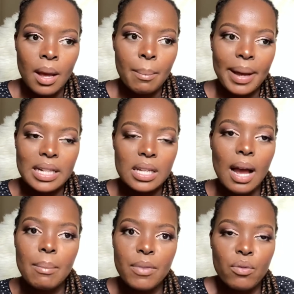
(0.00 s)
But
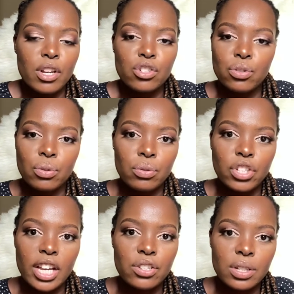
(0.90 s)
the ratio
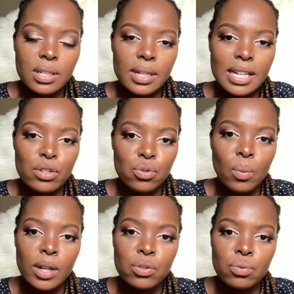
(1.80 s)
changes because I do
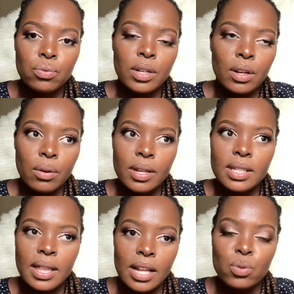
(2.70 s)
want to increase
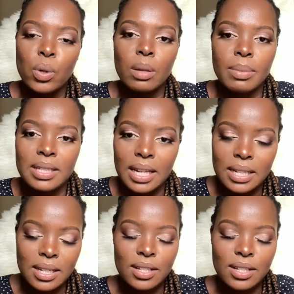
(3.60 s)
that 20%,